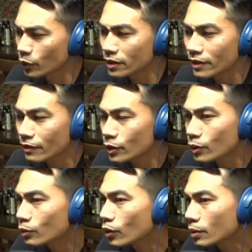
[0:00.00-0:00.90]
what if
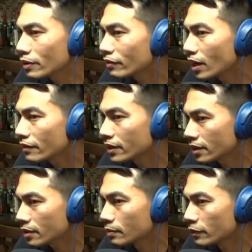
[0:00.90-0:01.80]
everyone woke up at 5
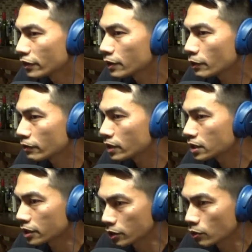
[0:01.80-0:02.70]
a.m. feeling
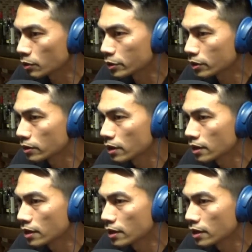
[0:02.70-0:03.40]
refreshed like you were, boo,